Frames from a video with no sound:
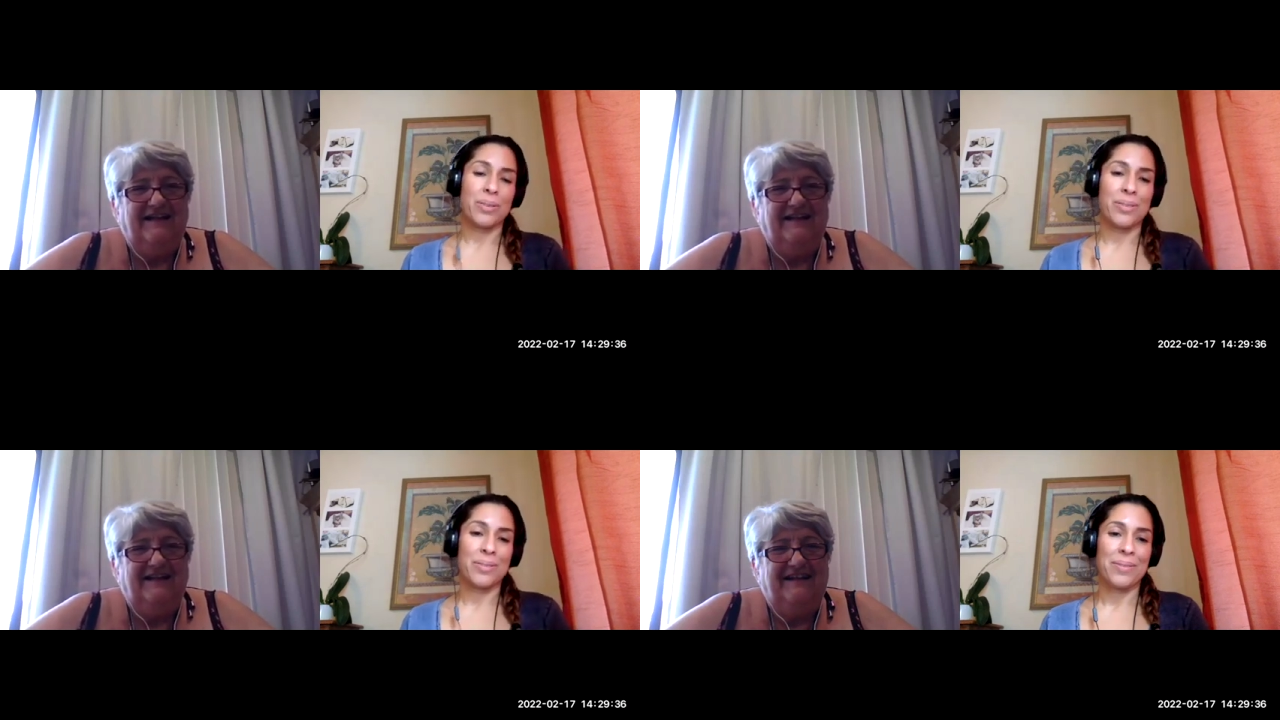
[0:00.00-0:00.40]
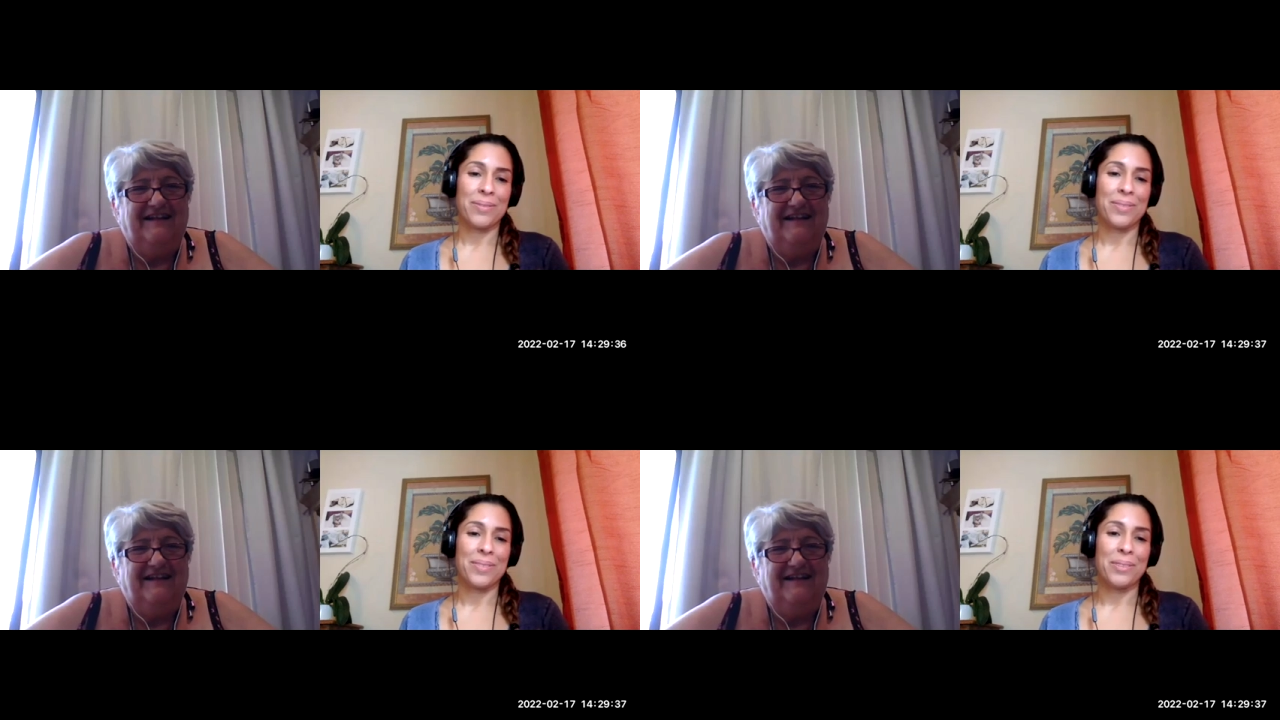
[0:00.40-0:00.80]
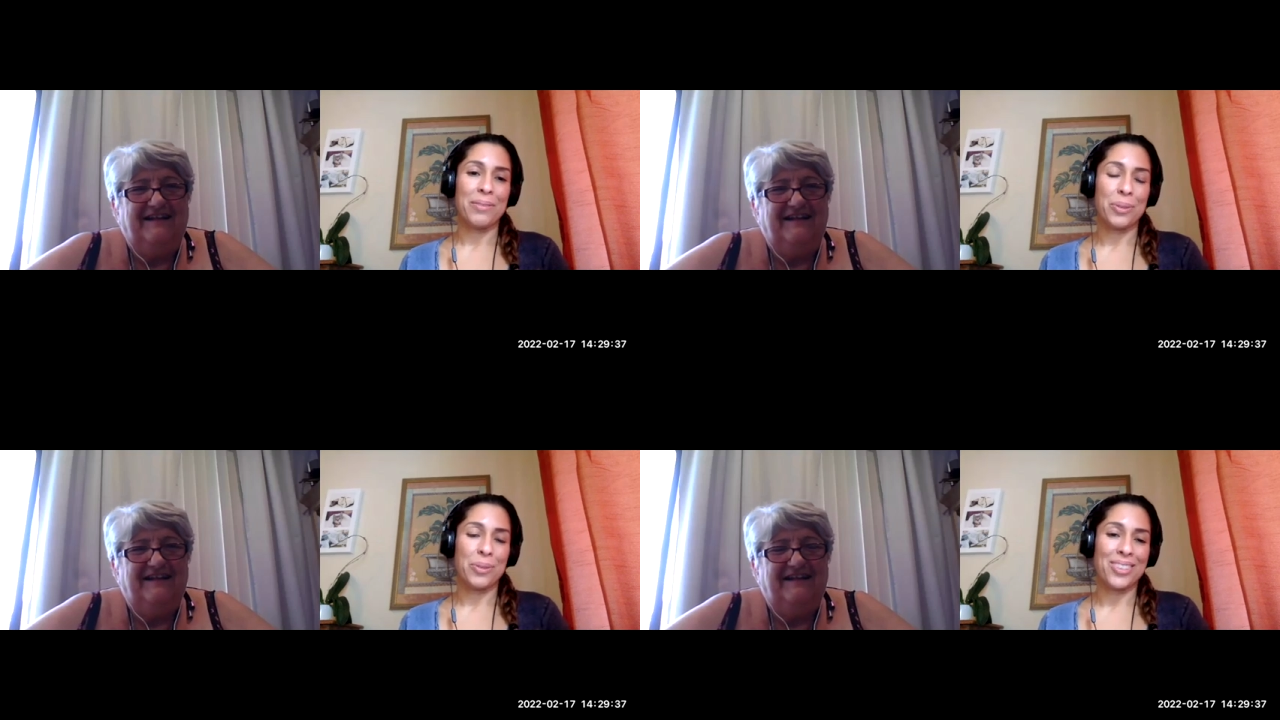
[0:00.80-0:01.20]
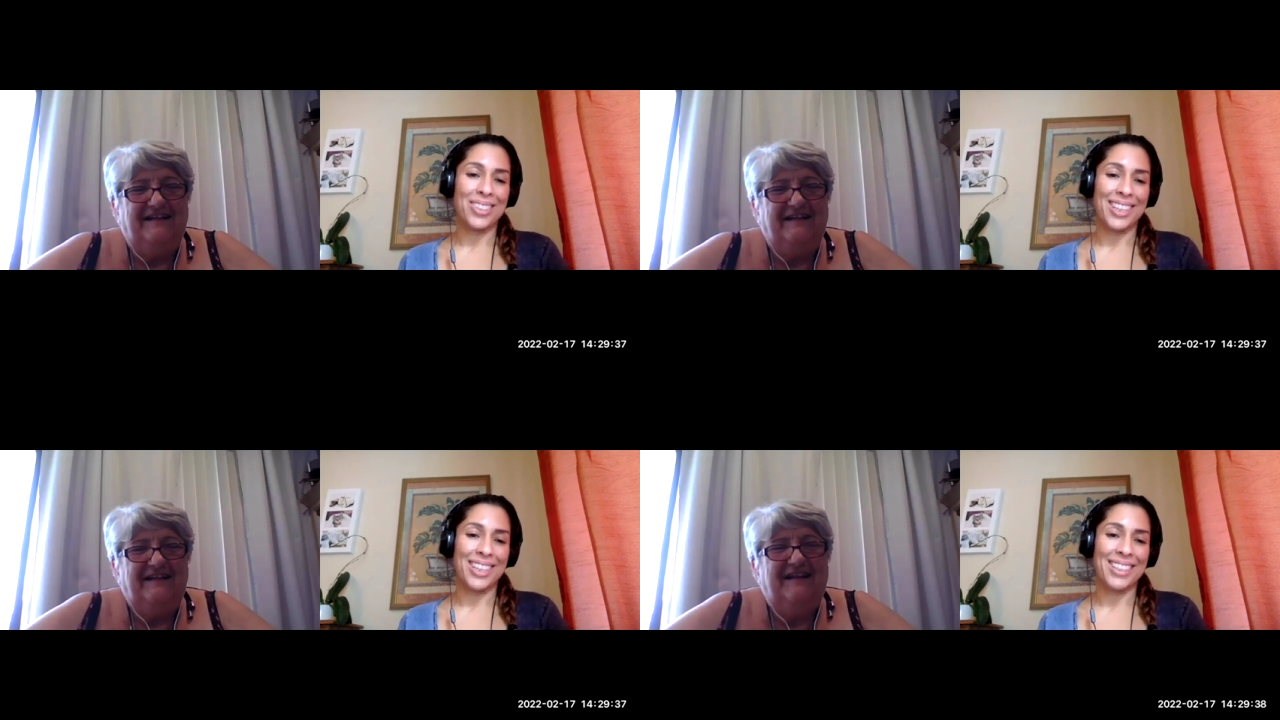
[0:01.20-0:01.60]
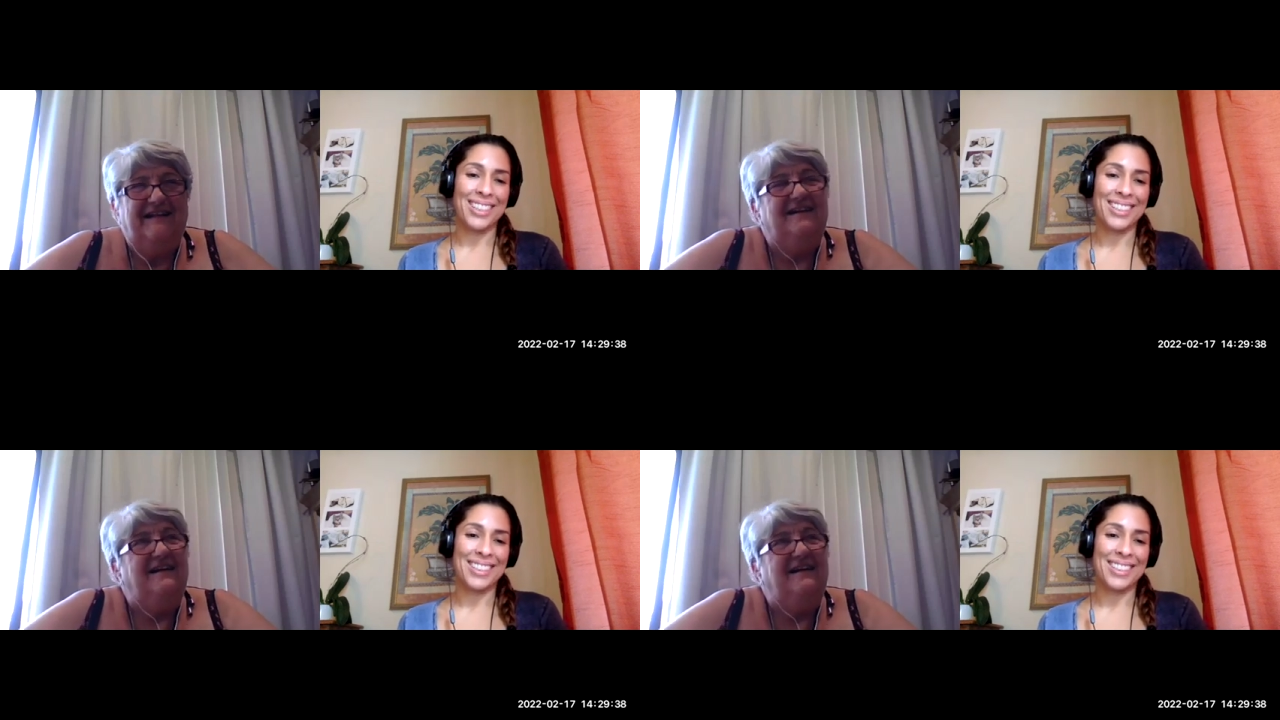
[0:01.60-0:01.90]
(silence)